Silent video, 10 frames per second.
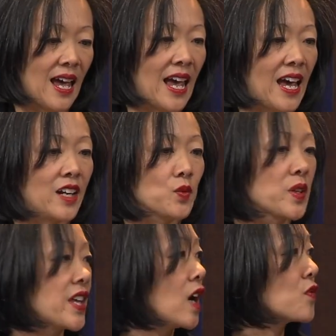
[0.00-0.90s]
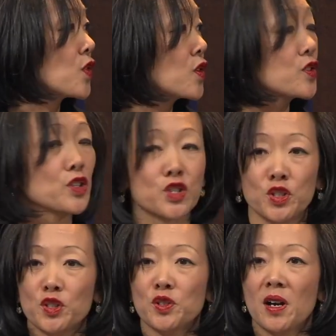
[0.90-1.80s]
And without further
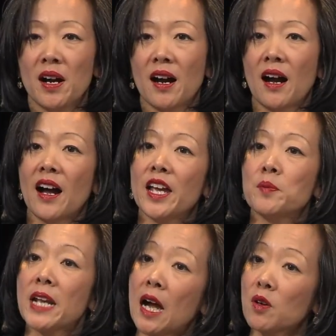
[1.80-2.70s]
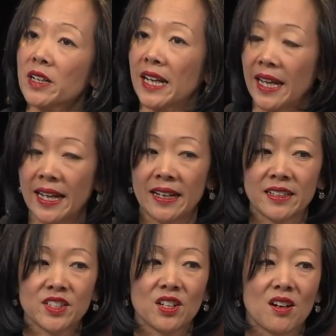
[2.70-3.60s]
ado, I am now going to
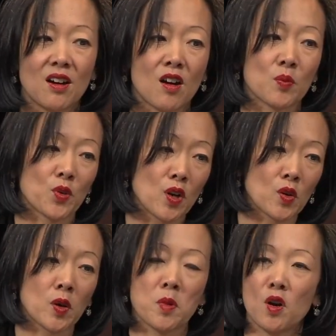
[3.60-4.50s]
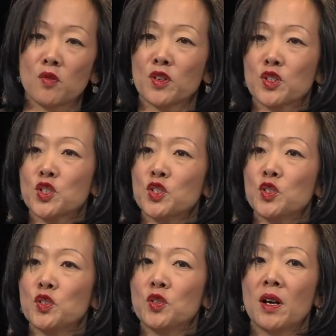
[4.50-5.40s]
hand our program over
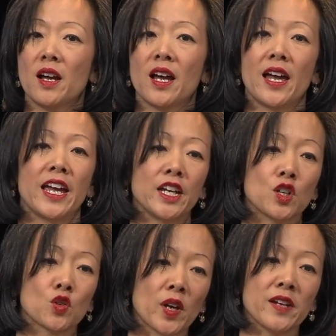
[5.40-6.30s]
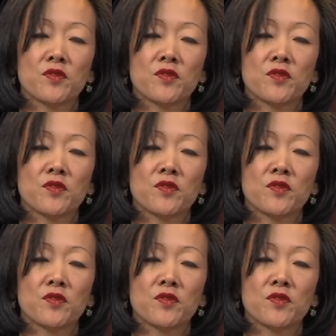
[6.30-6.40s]
to a great